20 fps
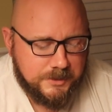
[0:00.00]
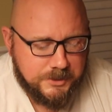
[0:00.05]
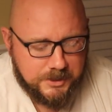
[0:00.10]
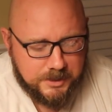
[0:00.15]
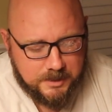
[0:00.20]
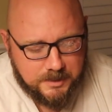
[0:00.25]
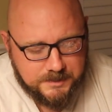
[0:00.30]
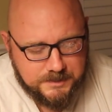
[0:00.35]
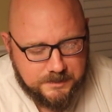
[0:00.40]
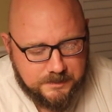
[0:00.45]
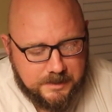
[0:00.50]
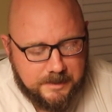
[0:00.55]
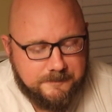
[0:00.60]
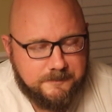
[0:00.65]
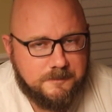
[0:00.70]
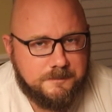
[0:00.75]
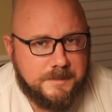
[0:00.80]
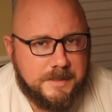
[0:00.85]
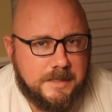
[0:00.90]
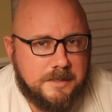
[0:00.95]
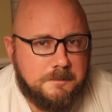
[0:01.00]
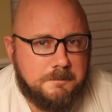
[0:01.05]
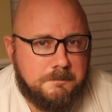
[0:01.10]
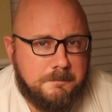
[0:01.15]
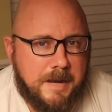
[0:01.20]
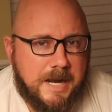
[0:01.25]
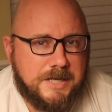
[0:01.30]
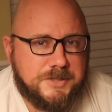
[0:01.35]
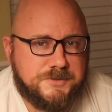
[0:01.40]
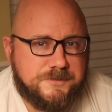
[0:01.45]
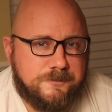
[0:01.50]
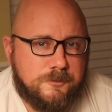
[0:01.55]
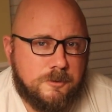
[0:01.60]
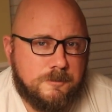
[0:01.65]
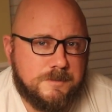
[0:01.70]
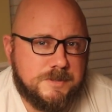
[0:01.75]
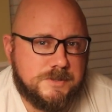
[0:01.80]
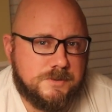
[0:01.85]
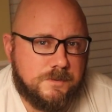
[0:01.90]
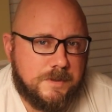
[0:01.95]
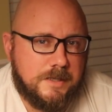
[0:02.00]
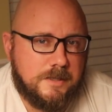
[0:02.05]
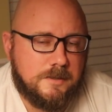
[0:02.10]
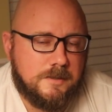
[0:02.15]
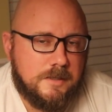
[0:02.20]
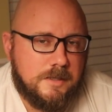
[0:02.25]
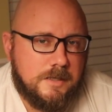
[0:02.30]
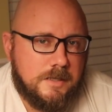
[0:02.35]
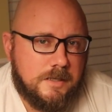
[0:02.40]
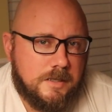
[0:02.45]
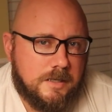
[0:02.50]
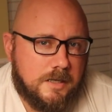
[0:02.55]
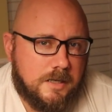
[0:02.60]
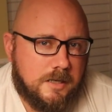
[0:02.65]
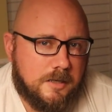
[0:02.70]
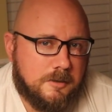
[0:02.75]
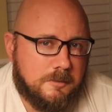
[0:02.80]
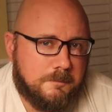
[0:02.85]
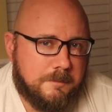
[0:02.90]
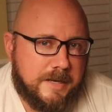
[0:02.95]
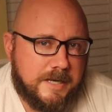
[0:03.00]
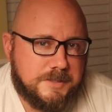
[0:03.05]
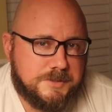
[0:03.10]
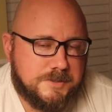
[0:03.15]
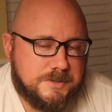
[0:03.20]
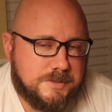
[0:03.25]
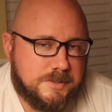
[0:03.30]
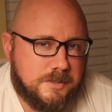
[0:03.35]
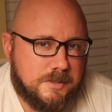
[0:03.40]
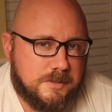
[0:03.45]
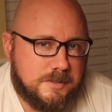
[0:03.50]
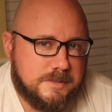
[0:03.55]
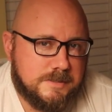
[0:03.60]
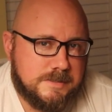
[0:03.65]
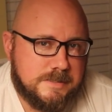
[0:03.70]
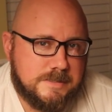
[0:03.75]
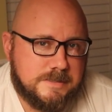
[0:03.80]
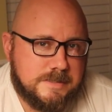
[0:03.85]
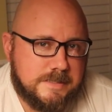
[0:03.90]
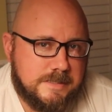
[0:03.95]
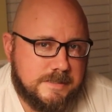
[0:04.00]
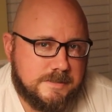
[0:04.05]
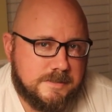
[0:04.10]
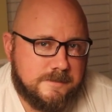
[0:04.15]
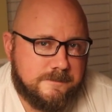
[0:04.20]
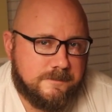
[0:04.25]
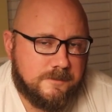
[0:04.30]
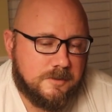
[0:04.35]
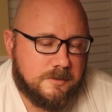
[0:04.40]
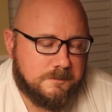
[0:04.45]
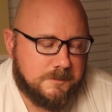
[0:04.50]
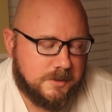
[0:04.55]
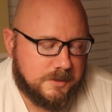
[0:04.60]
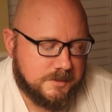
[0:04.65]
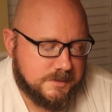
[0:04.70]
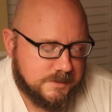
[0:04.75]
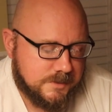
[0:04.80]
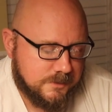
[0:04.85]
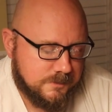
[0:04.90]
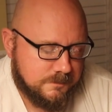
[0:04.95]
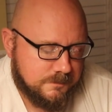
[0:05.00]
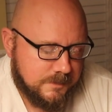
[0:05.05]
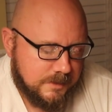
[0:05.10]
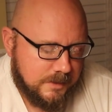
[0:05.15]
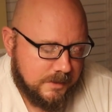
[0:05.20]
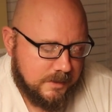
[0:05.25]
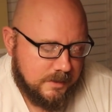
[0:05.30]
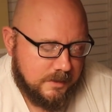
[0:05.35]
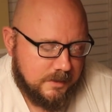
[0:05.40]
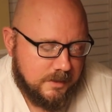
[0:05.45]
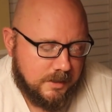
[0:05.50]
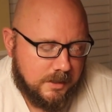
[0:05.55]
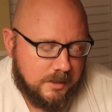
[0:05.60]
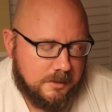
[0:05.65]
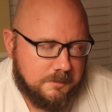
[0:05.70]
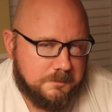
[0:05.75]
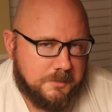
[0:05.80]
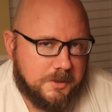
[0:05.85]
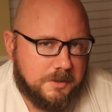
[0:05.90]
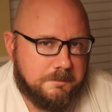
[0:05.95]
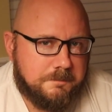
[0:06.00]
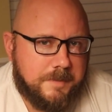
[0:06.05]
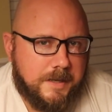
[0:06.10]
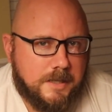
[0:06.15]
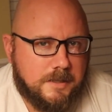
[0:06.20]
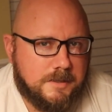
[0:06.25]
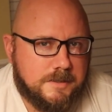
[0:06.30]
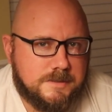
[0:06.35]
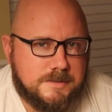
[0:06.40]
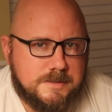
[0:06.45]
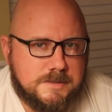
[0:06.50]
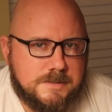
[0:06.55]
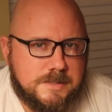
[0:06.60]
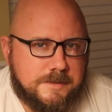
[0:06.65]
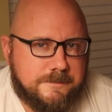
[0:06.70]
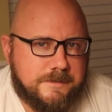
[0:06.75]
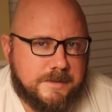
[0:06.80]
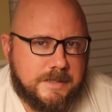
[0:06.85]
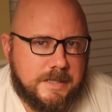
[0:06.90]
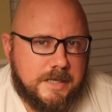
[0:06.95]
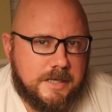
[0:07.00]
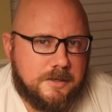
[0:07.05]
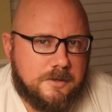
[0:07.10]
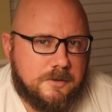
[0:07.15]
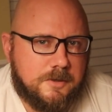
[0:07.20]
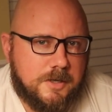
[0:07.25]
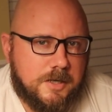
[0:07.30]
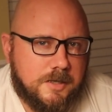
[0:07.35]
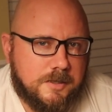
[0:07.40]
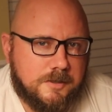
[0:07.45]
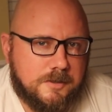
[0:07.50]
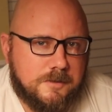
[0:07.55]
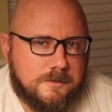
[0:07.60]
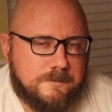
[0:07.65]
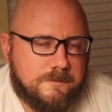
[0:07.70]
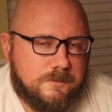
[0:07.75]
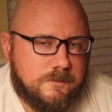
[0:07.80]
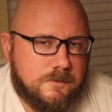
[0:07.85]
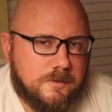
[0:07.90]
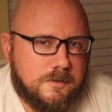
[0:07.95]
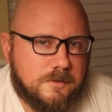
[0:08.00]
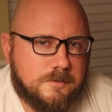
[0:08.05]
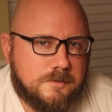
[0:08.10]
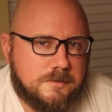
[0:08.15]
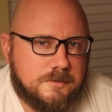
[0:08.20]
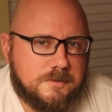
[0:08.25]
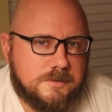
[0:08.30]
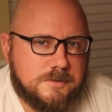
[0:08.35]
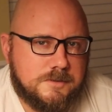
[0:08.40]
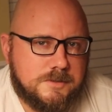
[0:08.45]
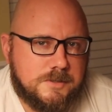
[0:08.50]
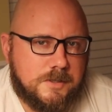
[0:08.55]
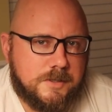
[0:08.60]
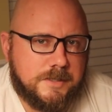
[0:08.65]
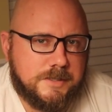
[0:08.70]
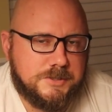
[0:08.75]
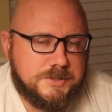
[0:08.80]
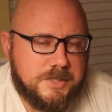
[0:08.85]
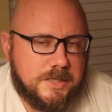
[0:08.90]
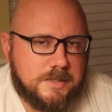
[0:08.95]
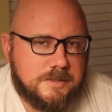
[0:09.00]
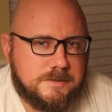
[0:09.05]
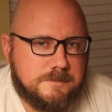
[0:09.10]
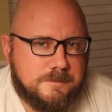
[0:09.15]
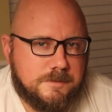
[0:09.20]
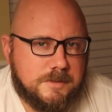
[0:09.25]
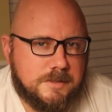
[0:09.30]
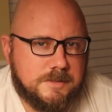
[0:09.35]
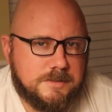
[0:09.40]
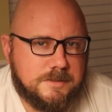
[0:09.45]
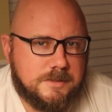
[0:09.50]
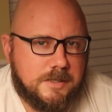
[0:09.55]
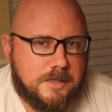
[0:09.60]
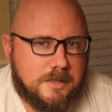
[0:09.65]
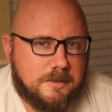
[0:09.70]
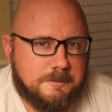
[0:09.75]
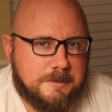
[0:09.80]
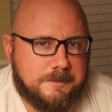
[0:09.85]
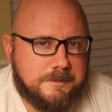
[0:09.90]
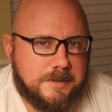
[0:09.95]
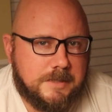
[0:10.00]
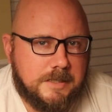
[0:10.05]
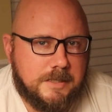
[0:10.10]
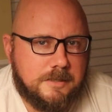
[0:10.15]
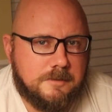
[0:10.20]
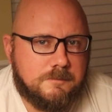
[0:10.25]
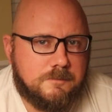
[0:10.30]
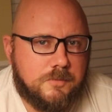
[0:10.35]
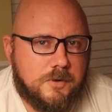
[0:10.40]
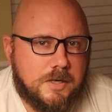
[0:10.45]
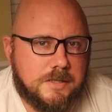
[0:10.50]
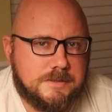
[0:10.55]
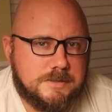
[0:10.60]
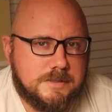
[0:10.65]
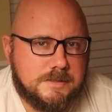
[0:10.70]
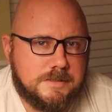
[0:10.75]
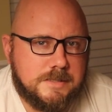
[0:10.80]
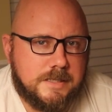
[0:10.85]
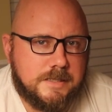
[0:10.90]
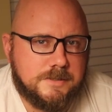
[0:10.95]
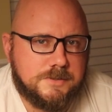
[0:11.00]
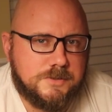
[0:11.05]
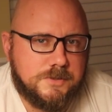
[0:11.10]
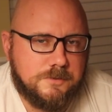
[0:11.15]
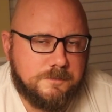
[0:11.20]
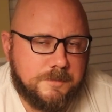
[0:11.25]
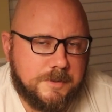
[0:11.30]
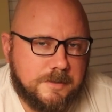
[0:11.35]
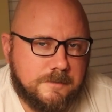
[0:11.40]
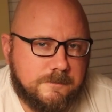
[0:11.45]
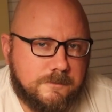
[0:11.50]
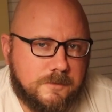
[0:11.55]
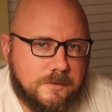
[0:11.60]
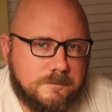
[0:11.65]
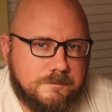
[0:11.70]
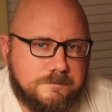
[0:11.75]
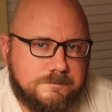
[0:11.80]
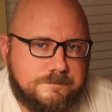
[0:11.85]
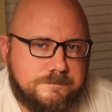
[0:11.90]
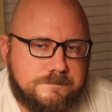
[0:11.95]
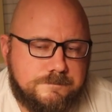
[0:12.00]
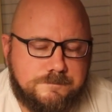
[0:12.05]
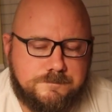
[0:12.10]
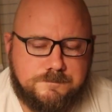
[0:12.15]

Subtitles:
You can also give them in mash form as well. Mash is good because it's easy for them to consume, but pellets and stuff like that are not good for starting chicks because they're not going to be able to eat, process that. It's too big for them.